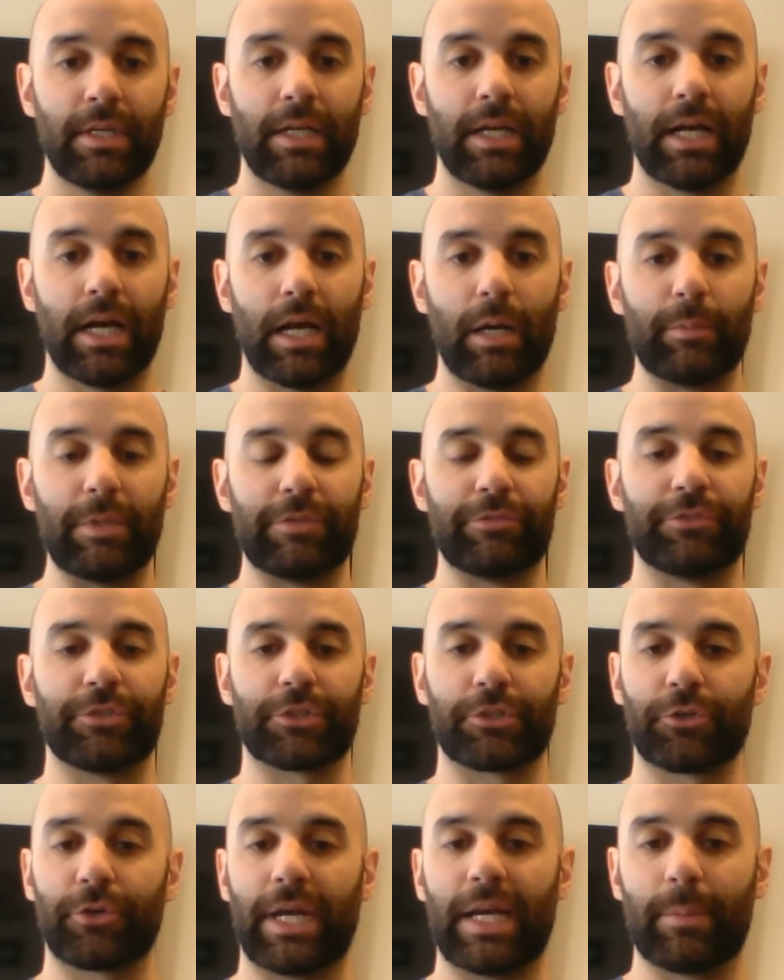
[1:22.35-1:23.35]
If
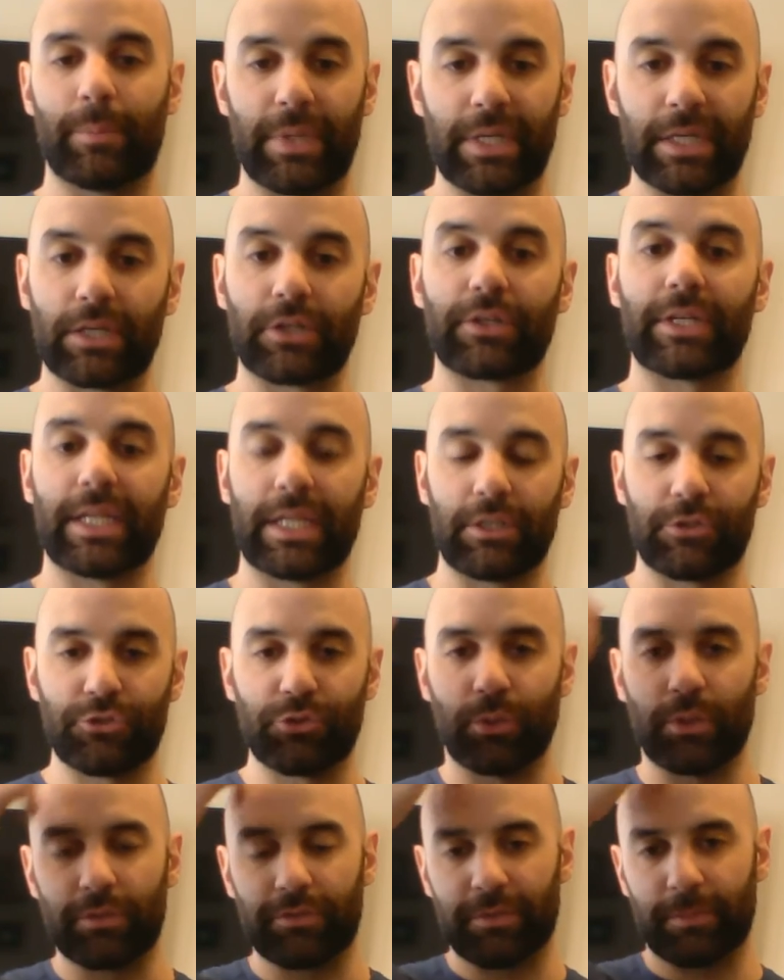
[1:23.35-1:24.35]
you're cramping or getting
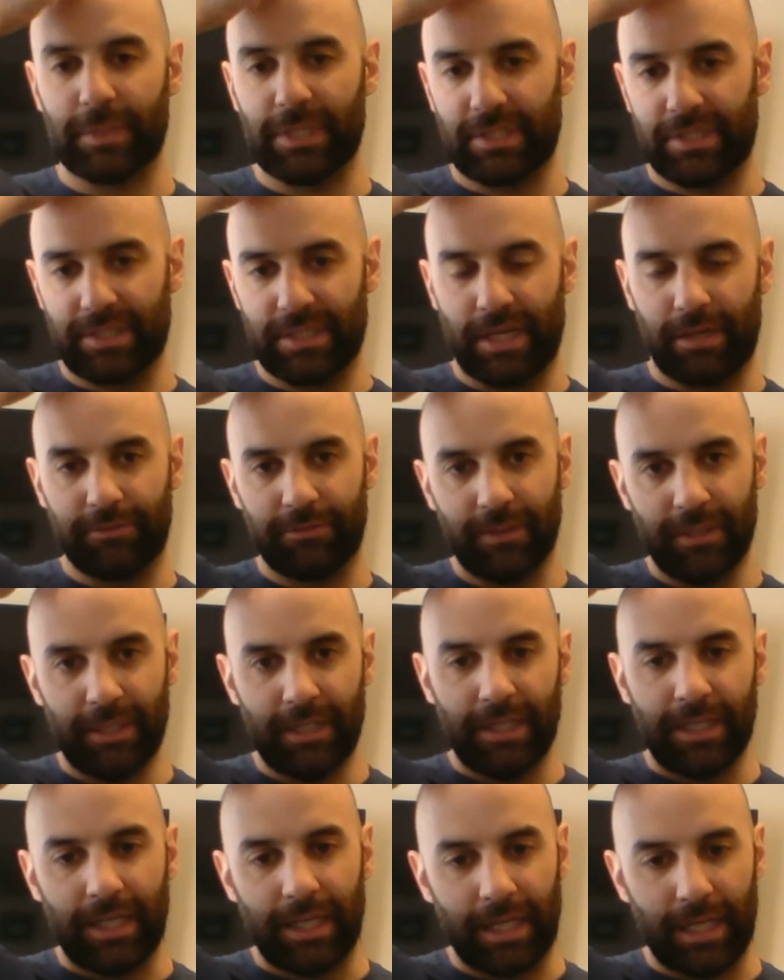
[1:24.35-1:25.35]
sore from this stuff,
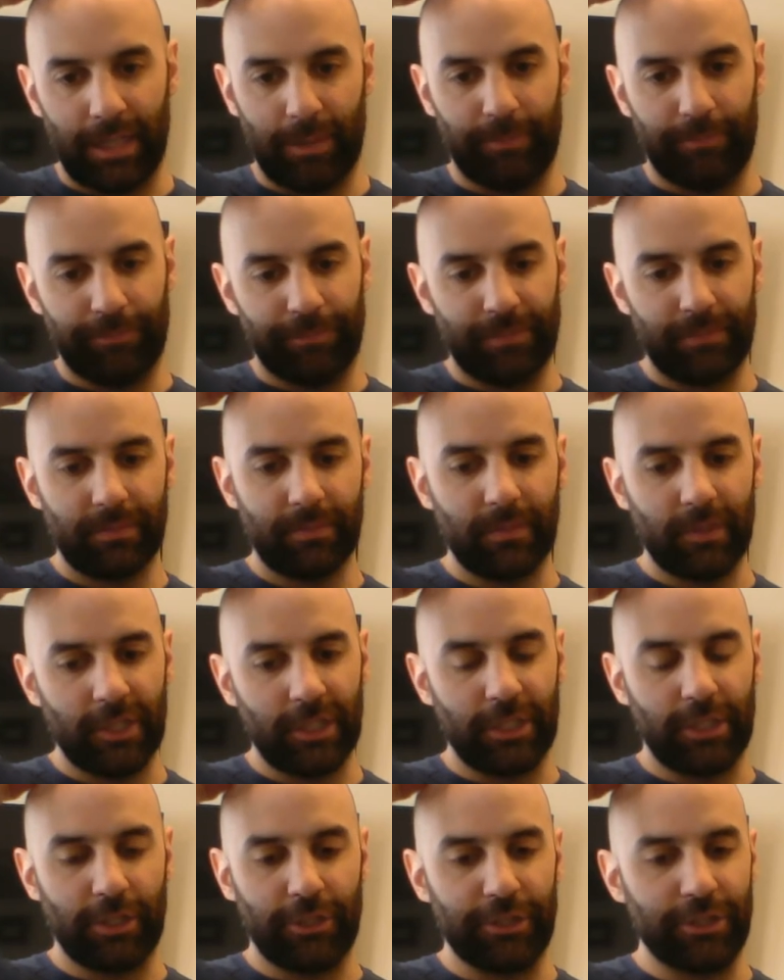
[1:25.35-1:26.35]

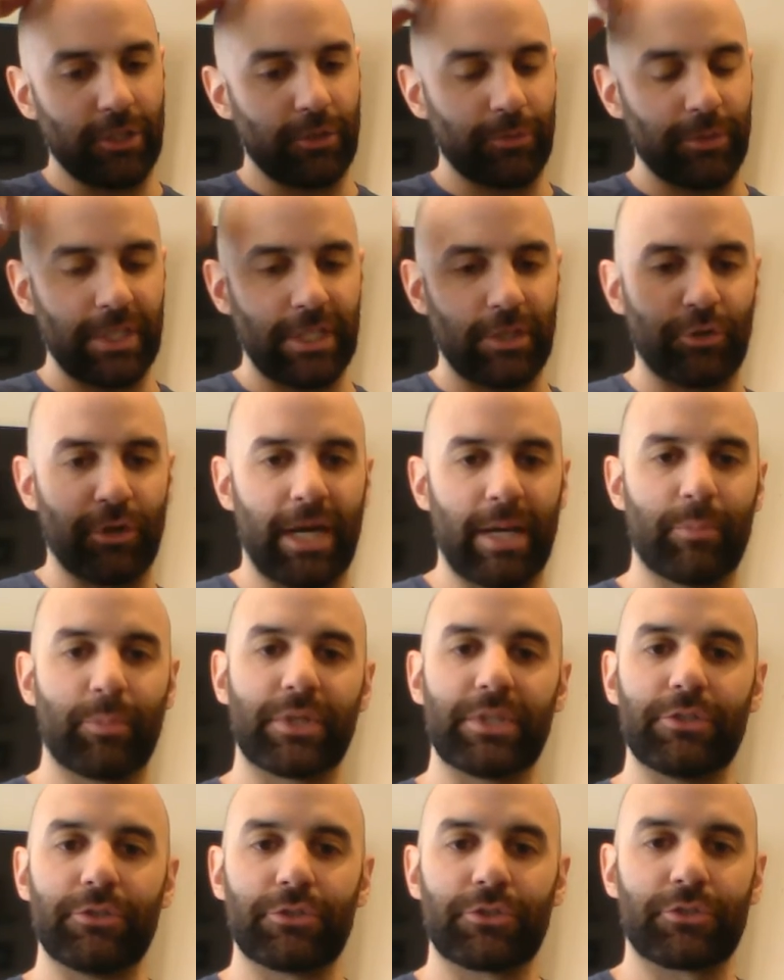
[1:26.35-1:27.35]
you don't really cramp
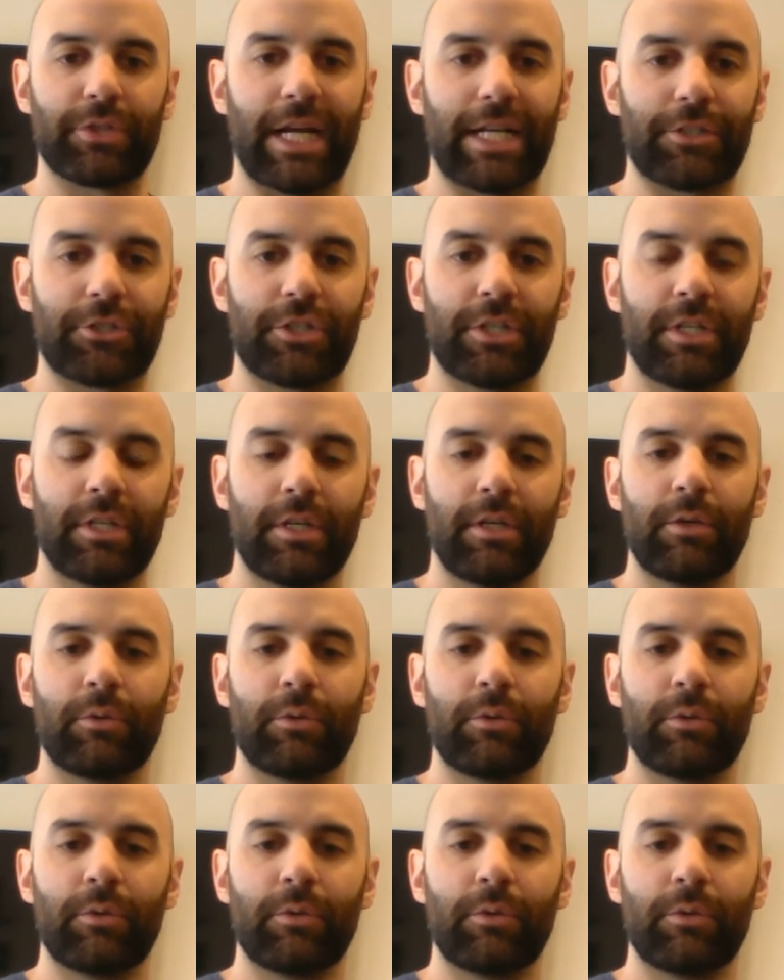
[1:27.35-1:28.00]
when you stretch.